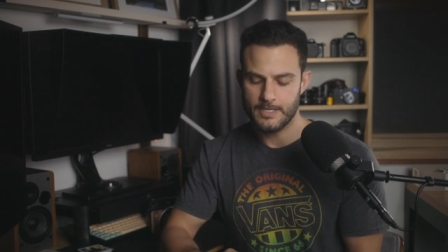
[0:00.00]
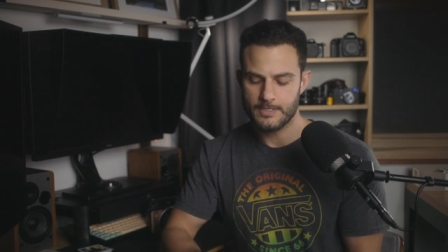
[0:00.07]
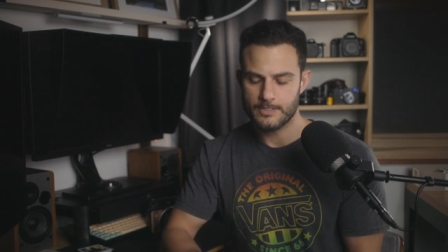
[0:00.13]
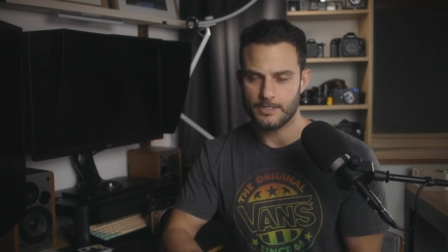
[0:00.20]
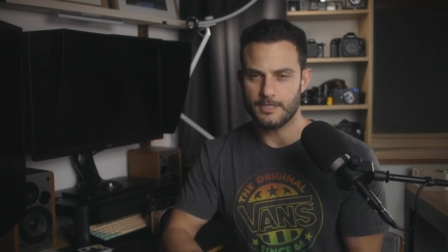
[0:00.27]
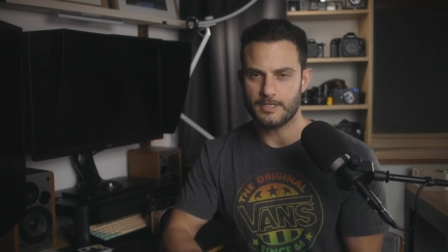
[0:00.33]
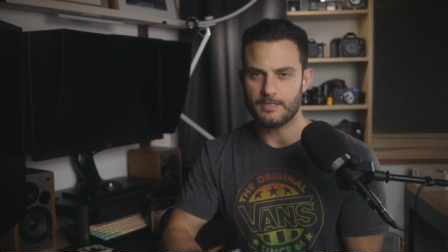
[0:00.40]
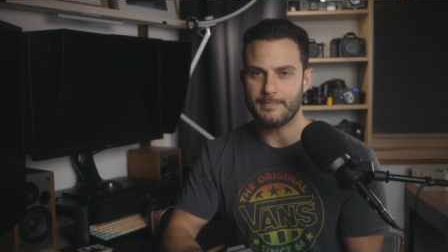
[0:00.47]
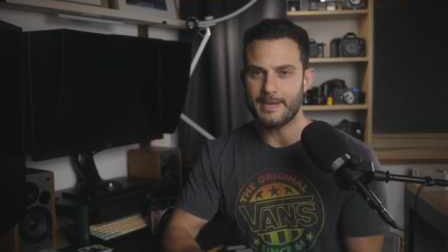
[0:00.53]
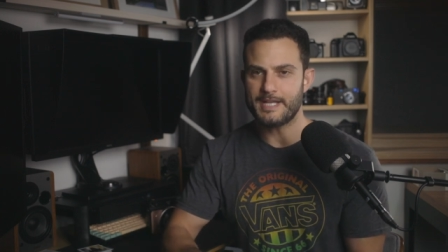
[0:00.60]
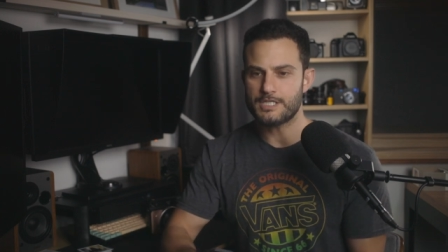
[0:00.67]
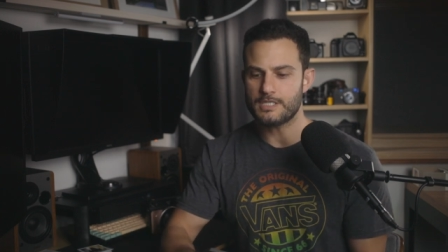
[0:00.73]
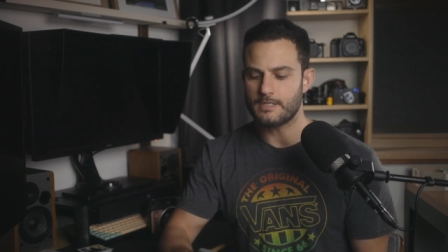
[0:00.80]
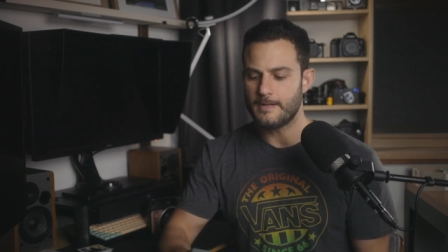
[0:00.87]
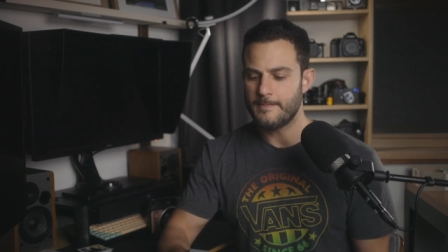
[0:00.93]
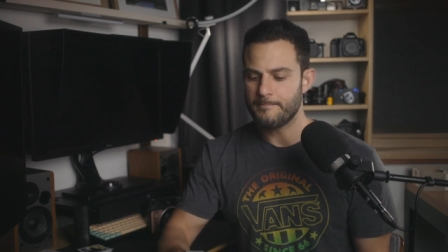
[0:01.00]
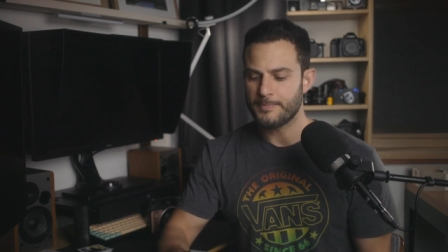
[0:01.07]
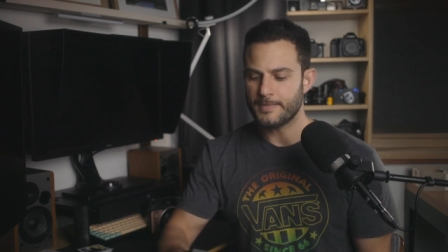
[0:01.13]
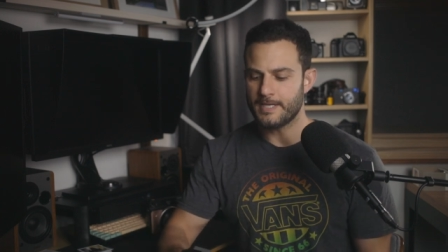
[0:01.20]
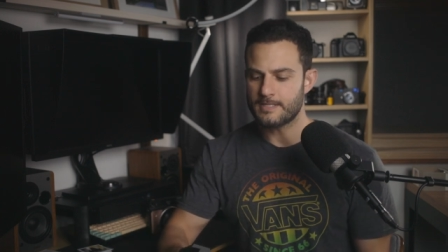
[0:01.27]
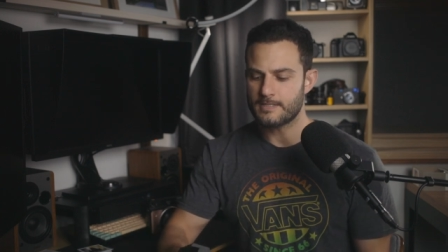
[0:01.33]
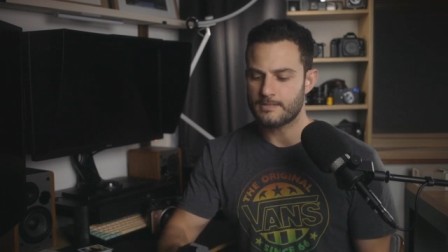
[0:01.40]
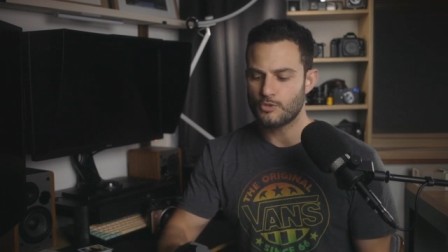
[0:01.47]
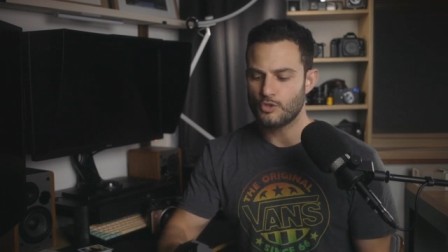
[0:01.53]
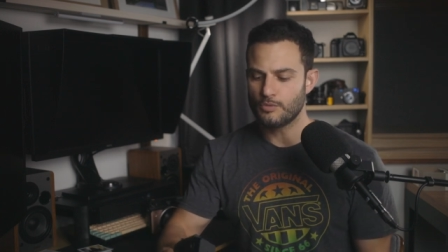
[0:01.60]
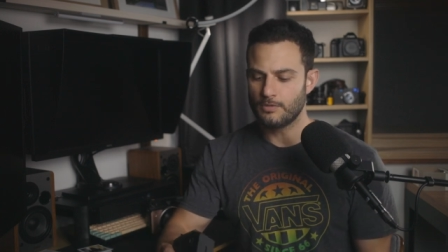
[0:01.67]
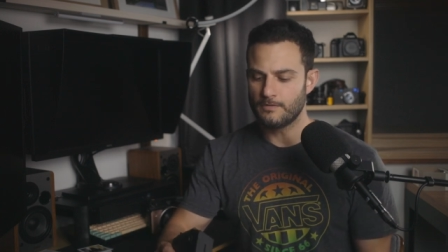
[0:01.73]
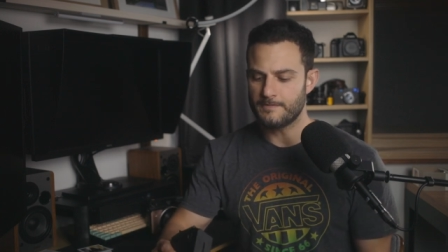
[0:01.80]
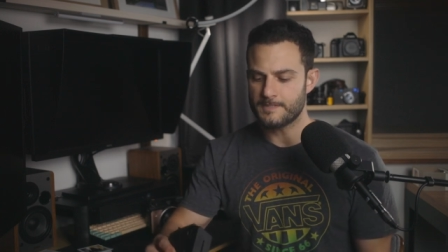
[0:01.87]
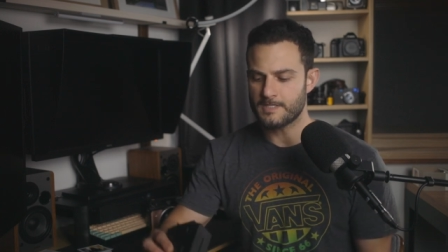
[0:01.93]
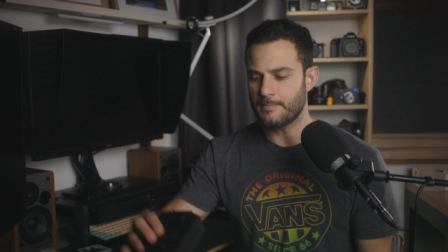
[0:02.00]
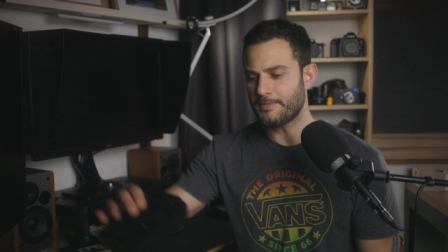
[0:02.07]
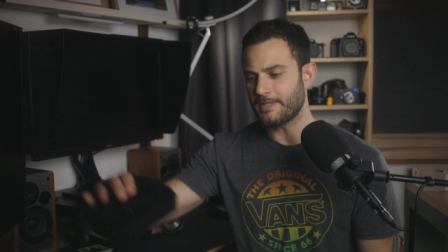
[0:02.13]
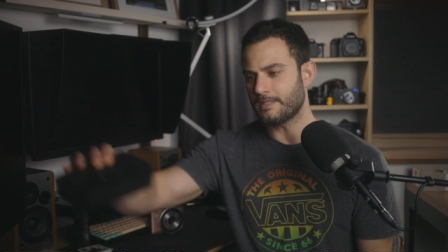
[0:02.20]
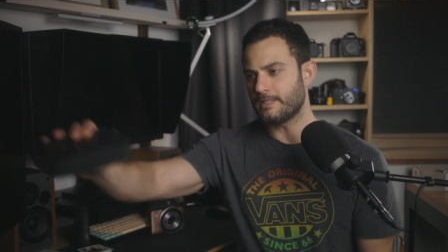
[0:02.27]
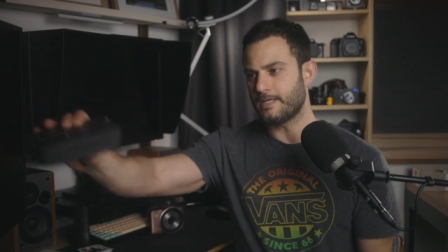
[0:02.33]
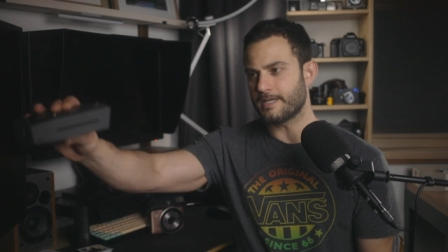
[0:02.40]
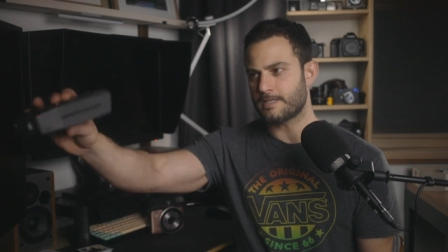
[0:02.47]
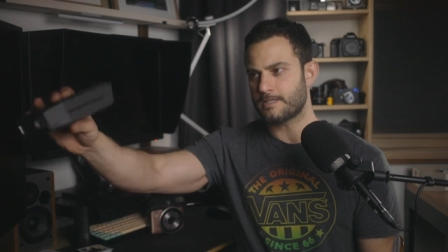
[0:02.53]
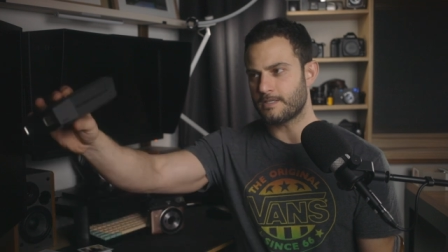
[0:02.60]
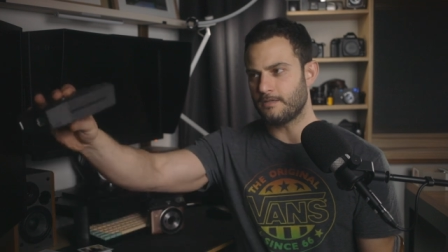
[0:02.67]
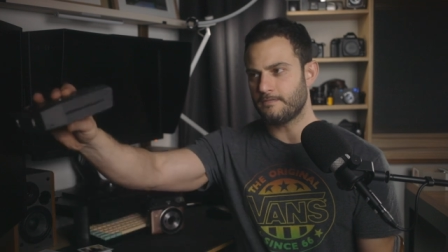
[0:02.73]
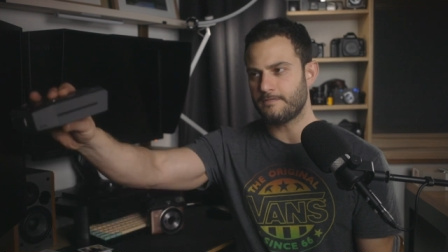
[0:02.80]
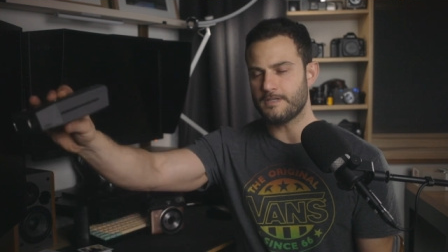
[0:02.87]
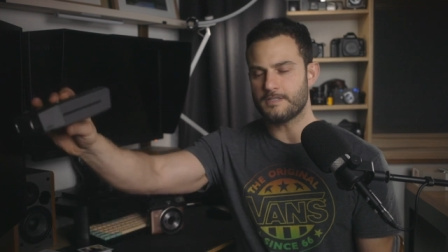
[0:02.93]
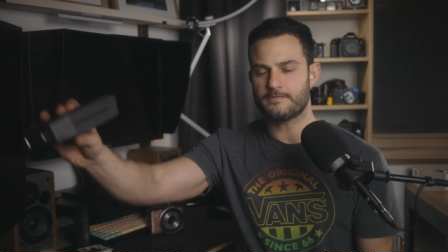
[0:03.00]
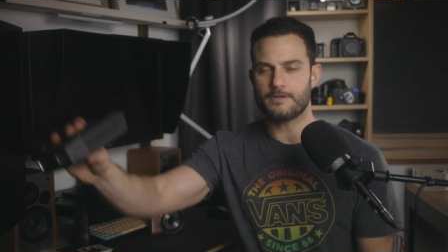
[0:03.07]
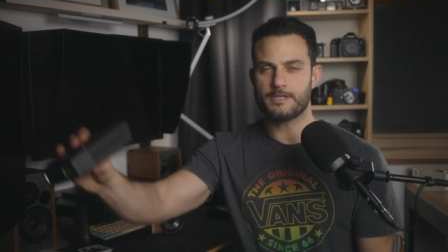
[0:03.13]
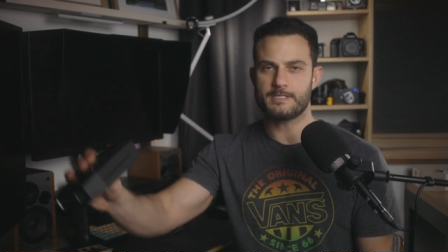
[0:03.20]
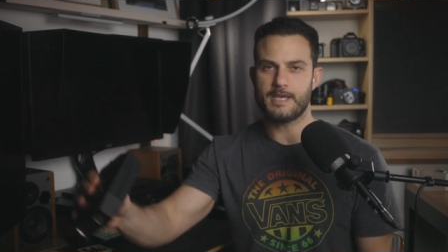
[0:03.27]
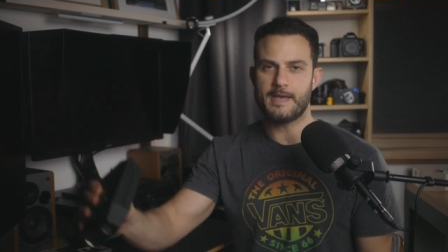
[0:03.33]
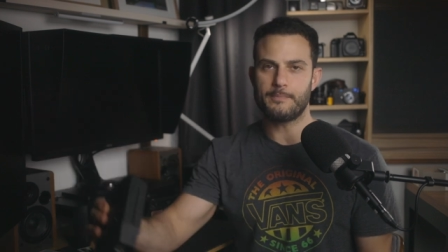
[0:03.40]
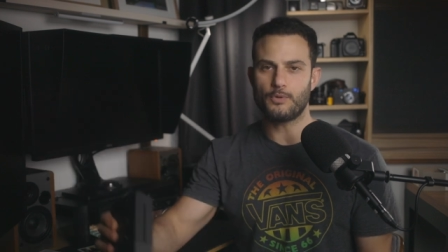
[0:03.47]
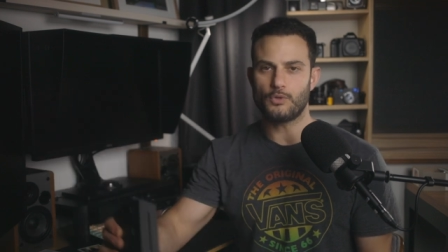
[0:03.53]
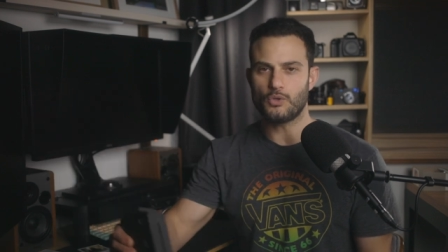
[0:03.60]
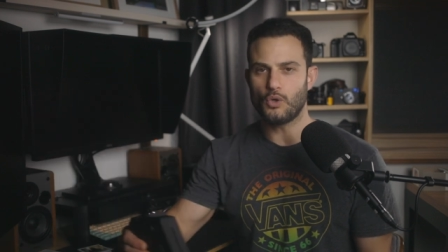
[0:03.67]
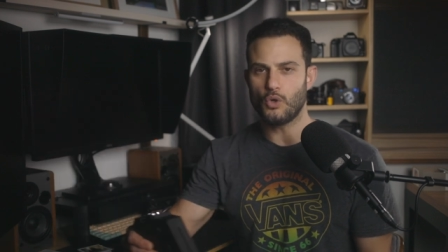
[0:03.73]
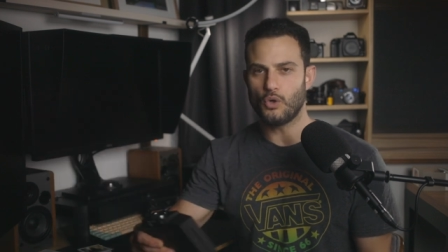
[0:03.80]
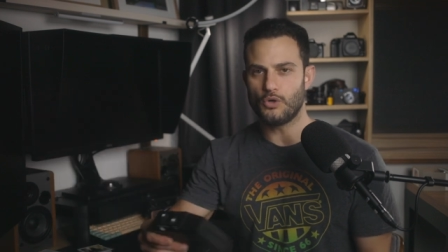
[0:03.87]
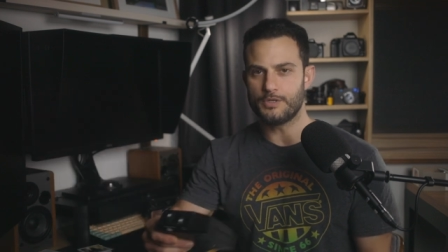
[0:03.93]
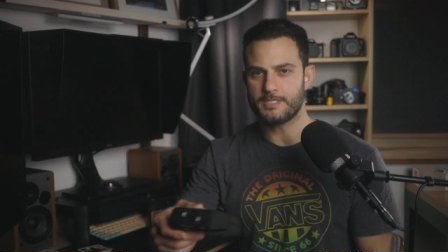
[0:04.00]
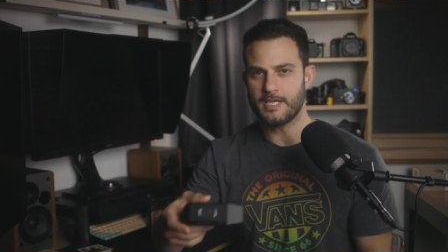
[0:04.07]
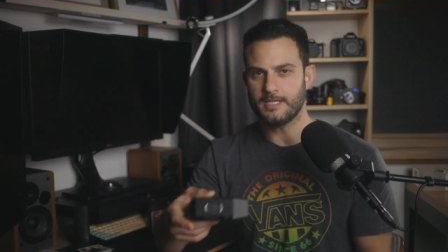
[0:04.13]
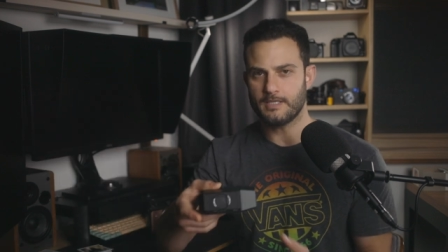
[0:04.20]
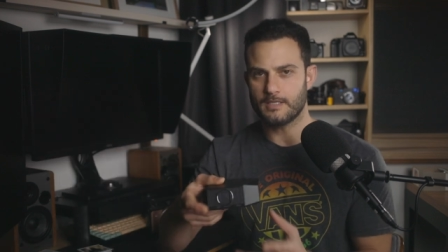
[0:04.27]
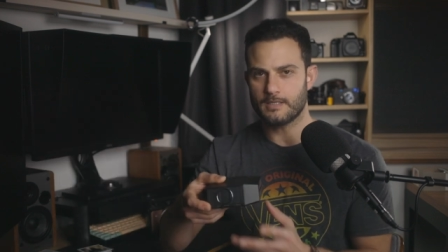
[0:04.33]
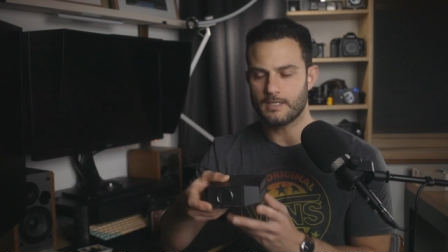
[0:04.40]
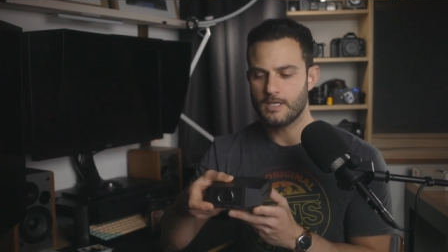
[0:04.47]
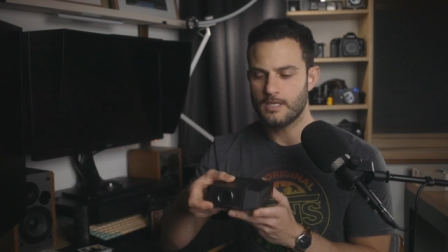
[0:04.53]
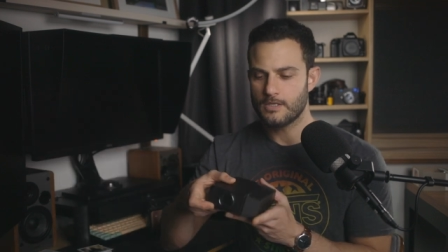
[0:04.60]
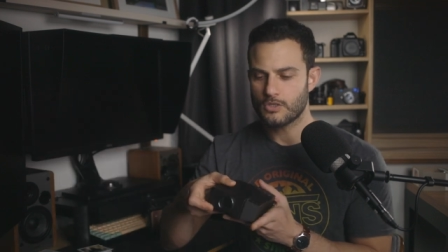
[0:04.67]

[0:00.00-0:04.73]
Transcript: So you can imagine it's suitable for something like selfies, for example, or taking